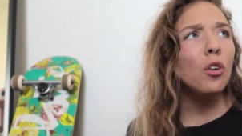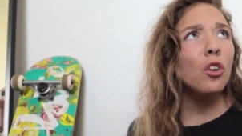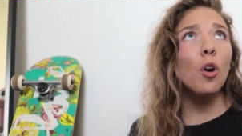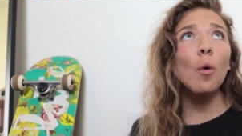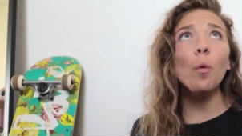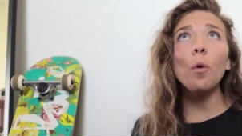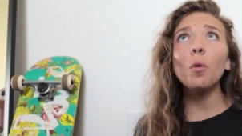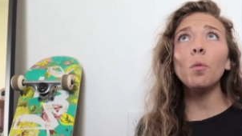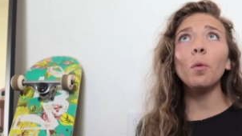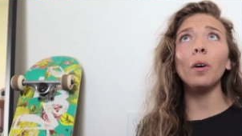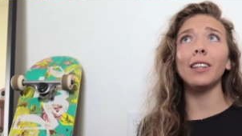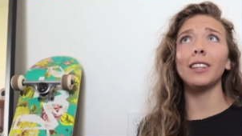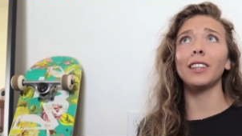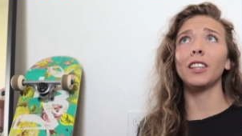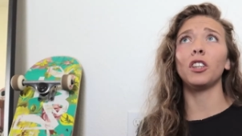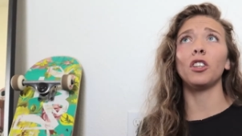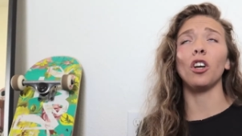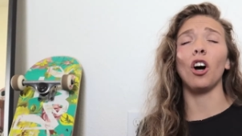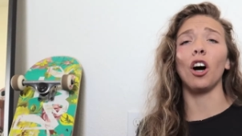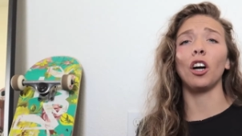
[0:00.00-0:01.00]
No one wants
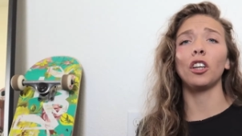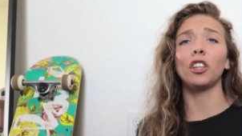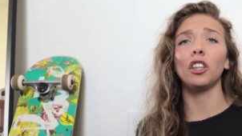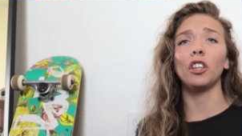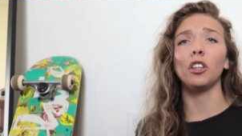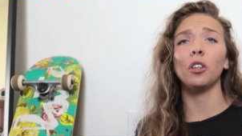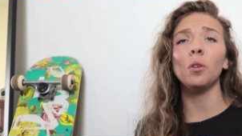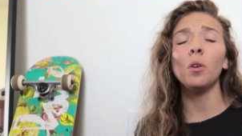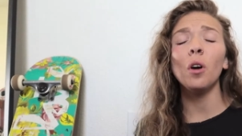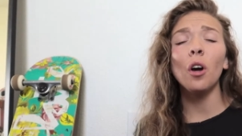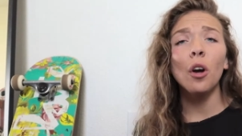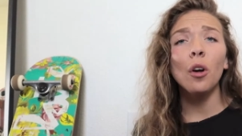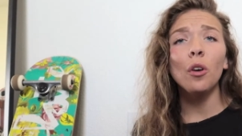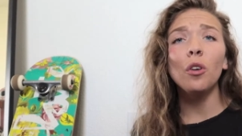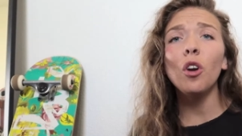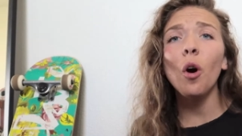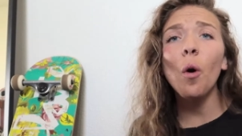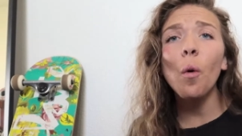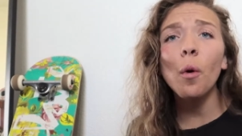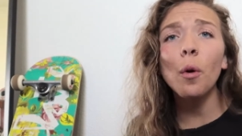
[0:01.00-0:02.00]
to talk to you.
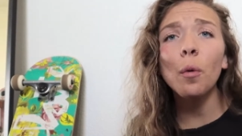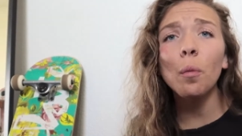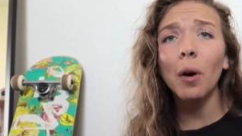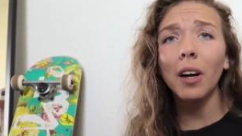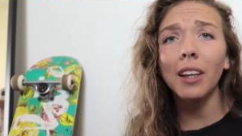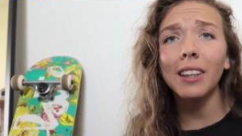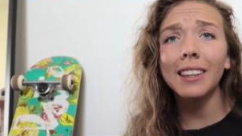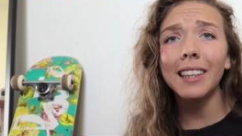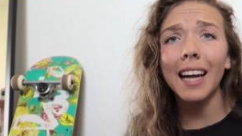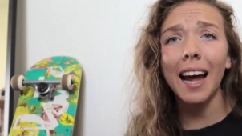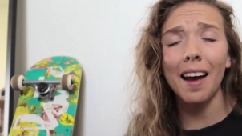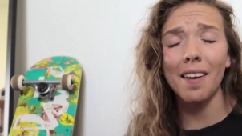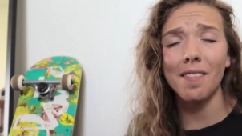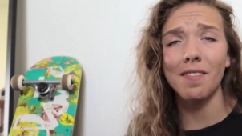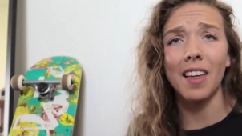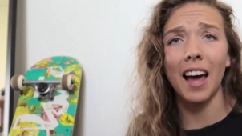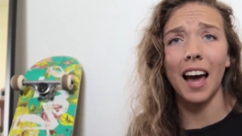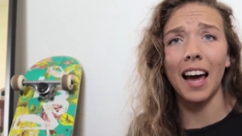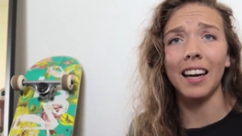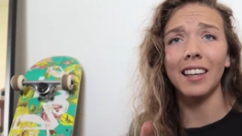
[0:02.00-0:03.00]
No one wants to have
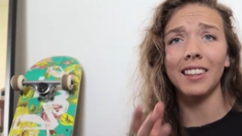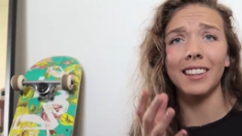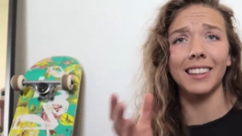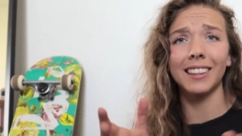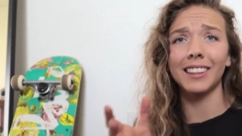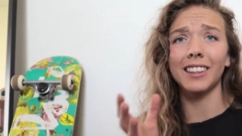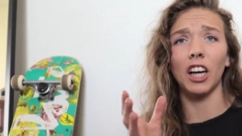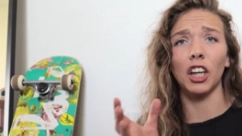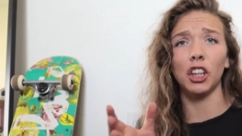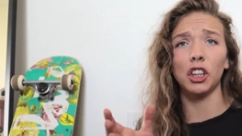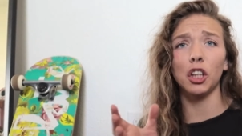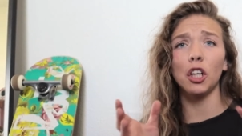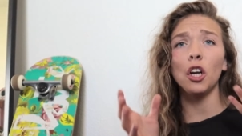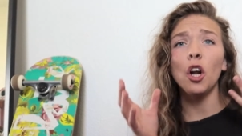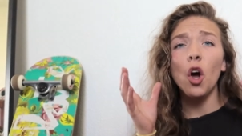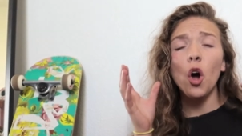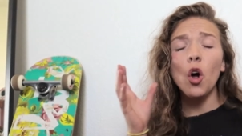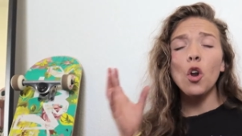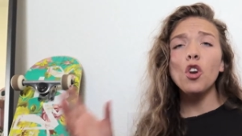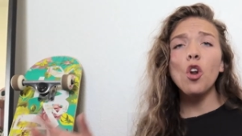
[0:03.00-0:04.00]
that discussion.
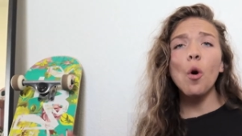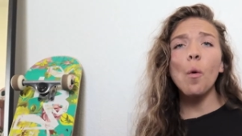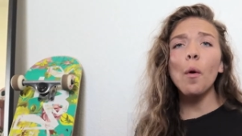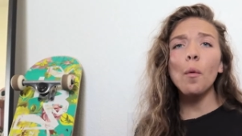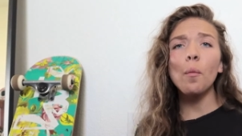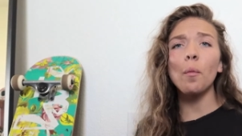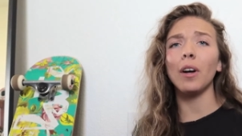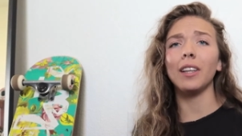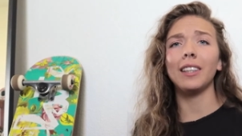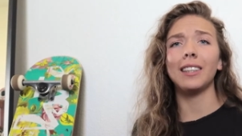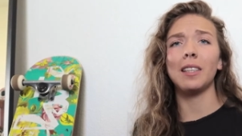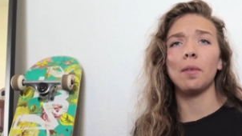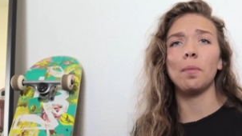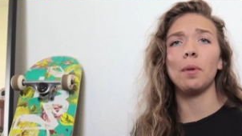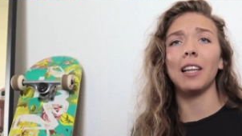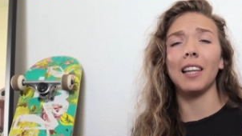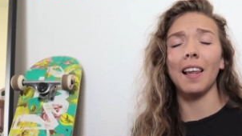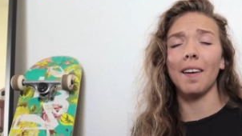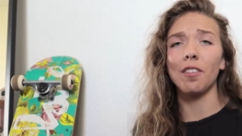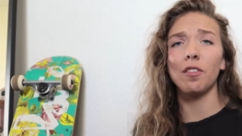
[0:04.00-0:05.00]
No one wants to
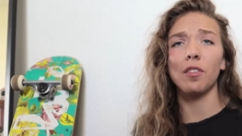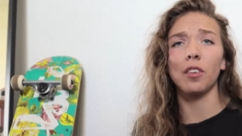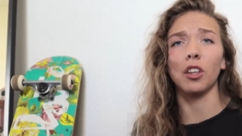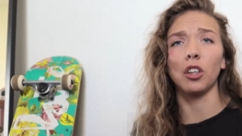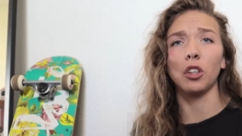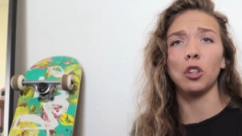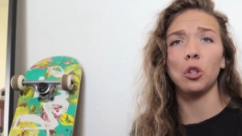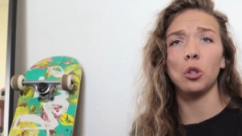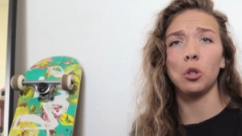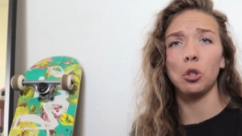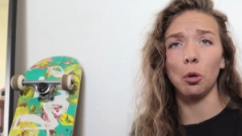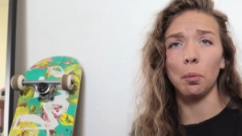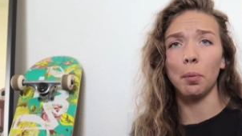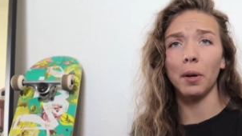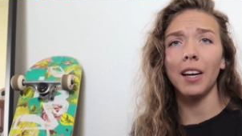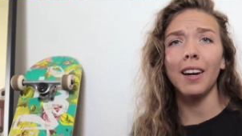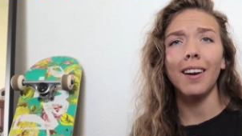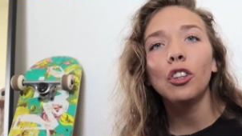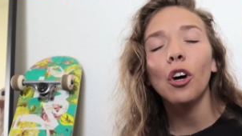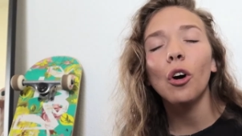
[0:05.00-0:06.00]
be left feeling
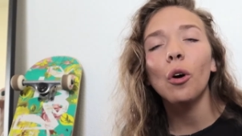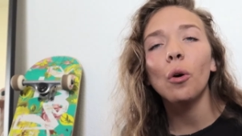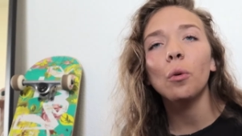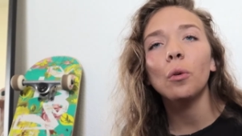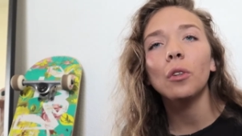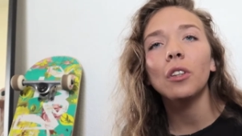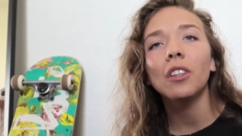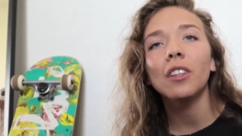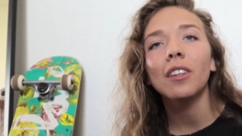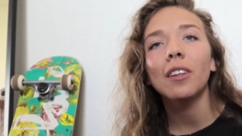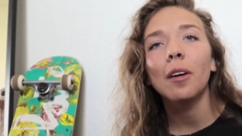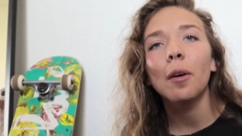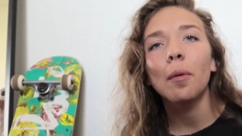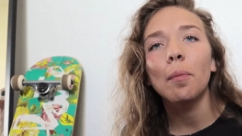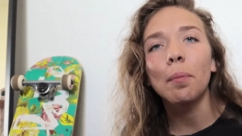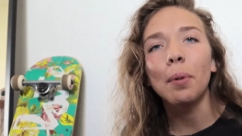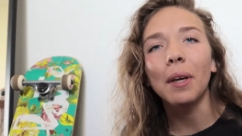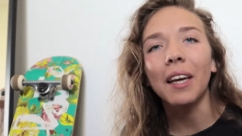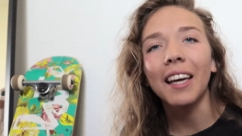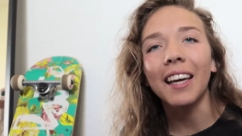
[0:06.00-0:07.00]
stupid. Don't
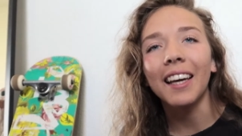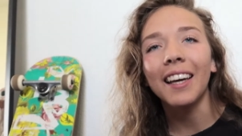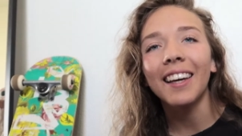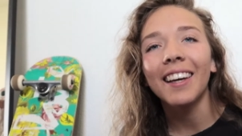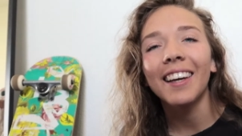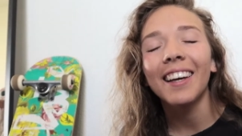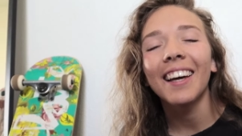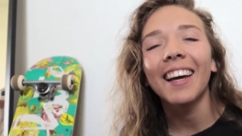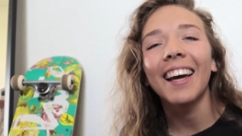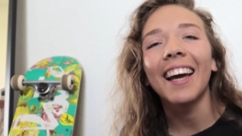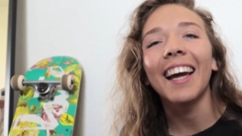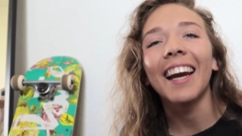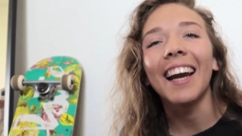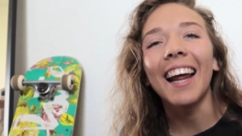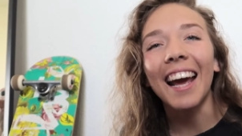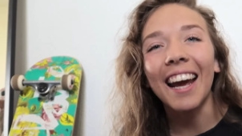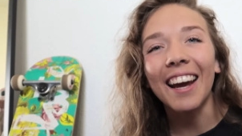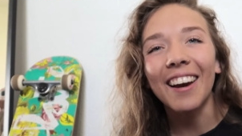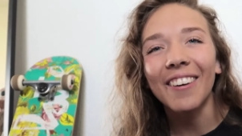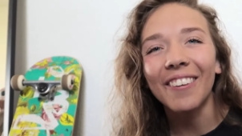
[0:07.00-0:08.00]
be an
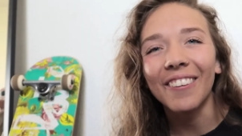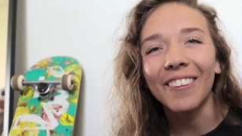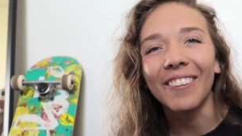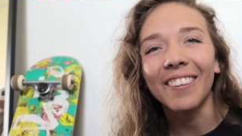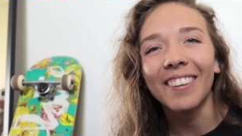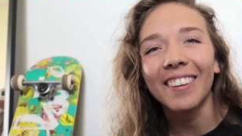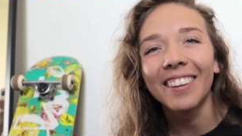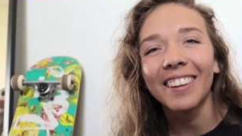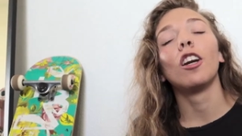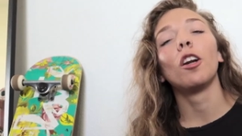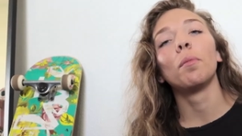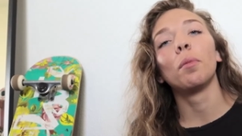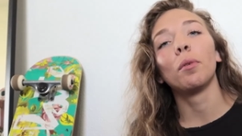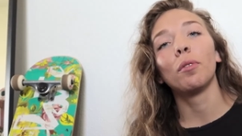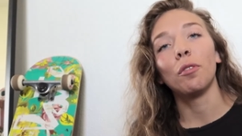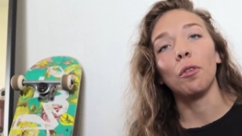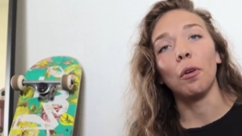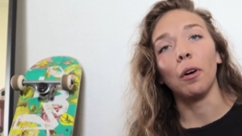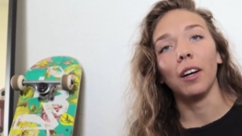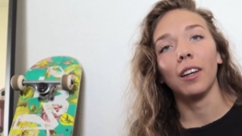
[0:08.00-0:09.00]
a-hole. Number
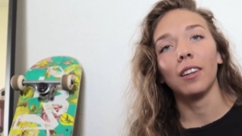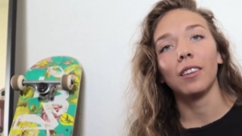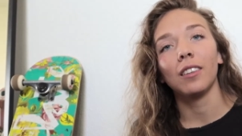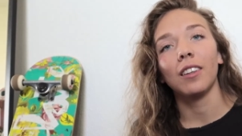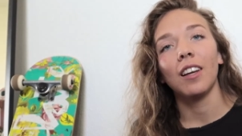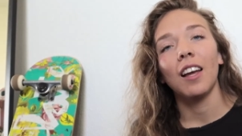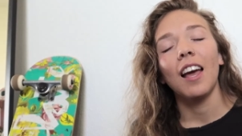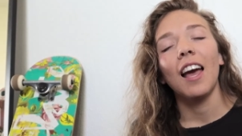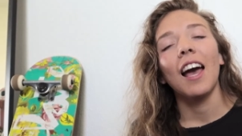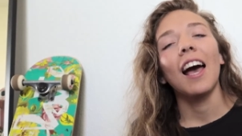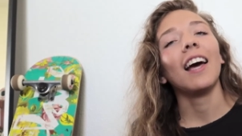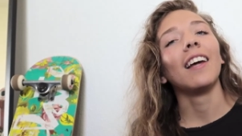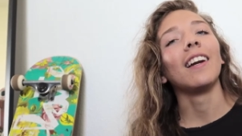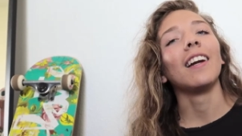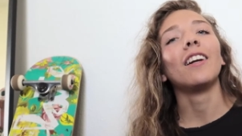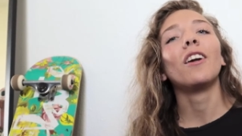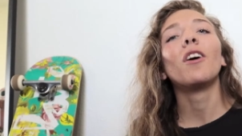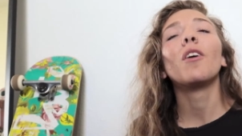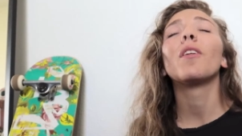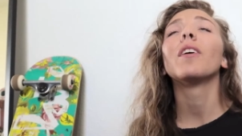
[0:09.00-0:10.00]
4, and
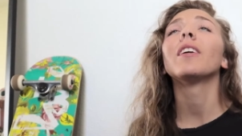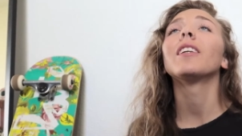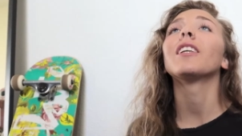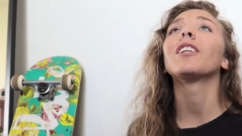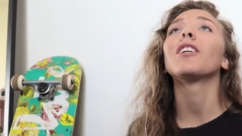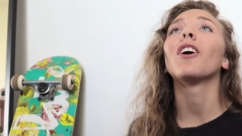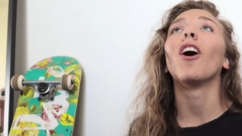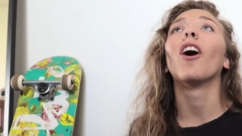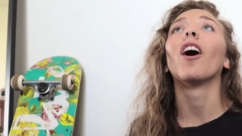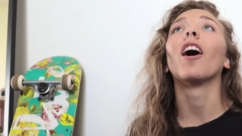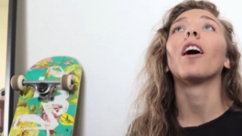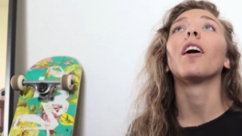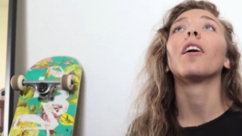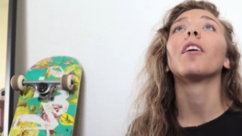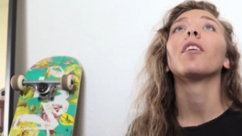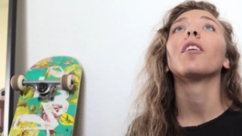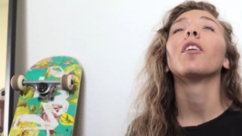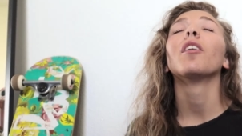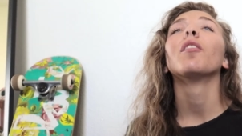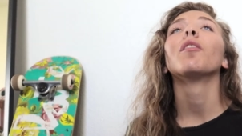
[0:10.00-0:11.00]
I know this is hard
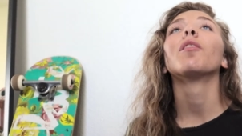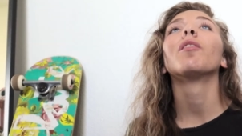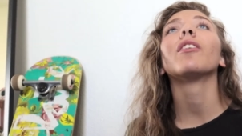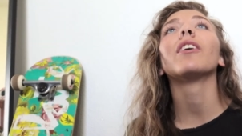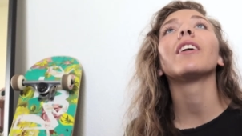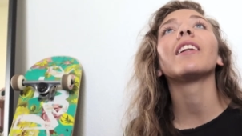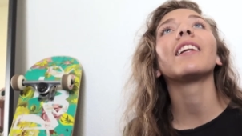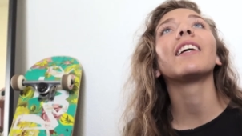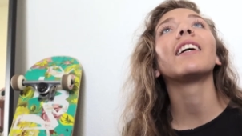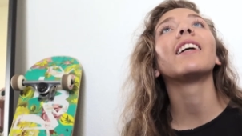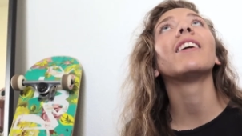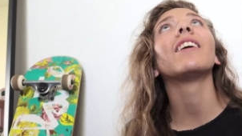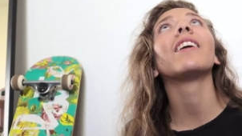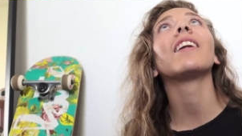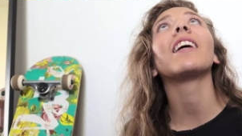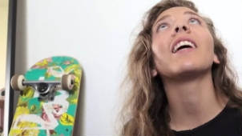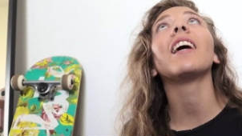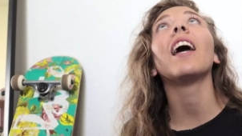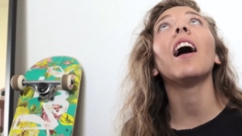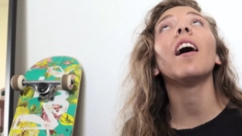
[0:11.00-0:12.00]
for
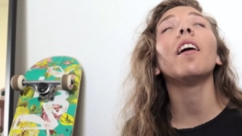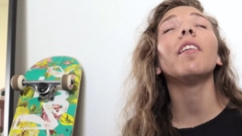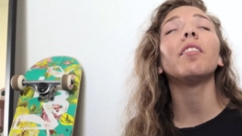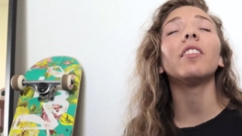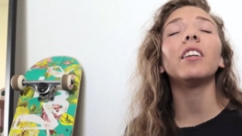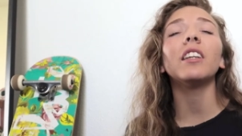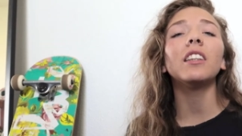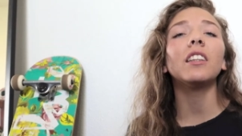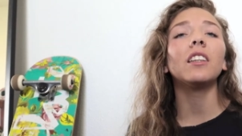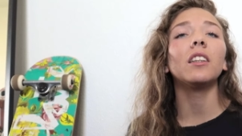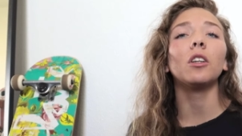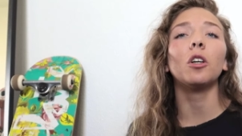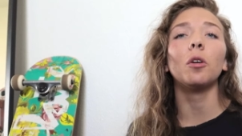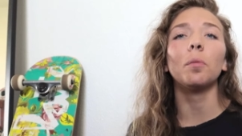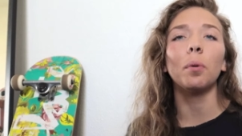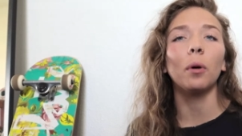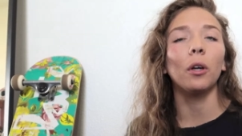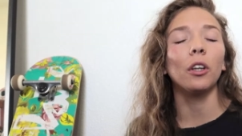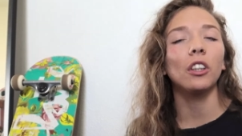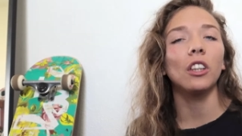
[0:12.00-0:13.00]
literally every single
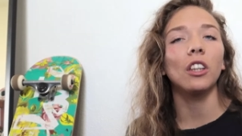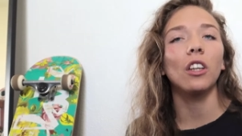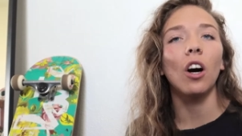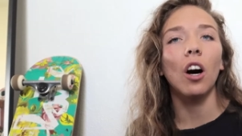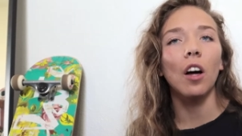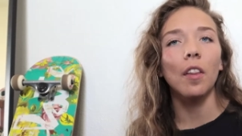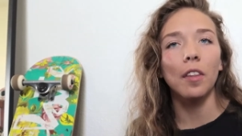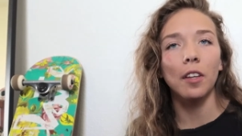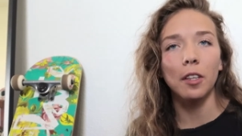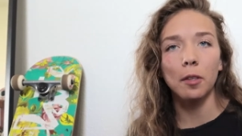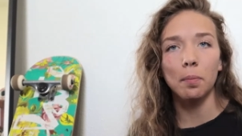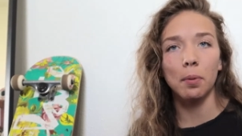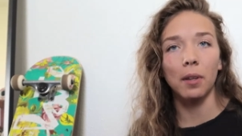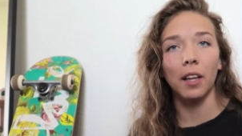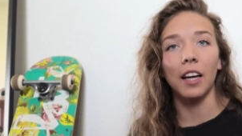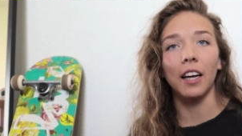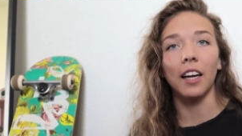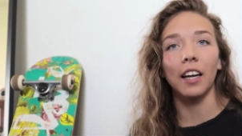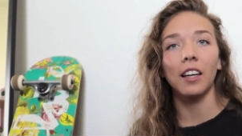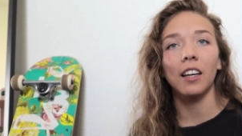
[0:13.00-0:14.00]
person on this
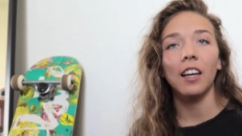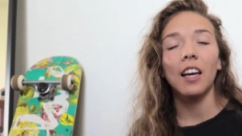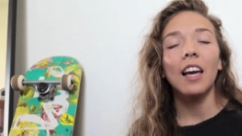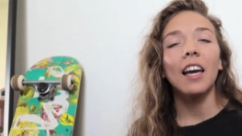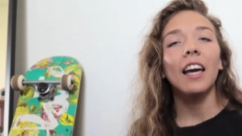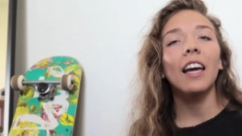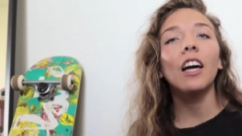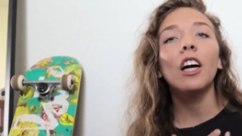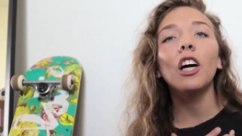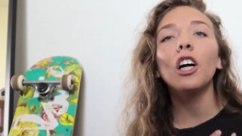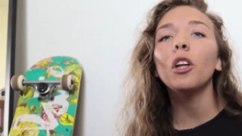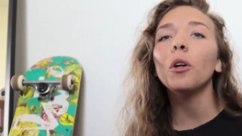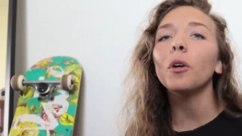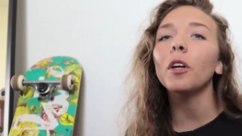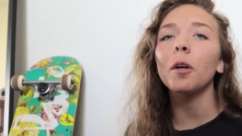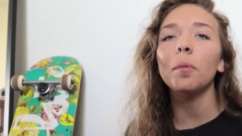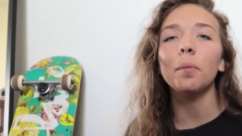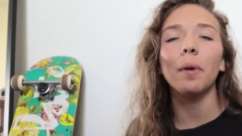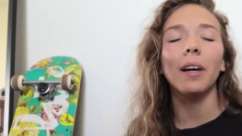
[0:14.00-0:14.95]
planet, including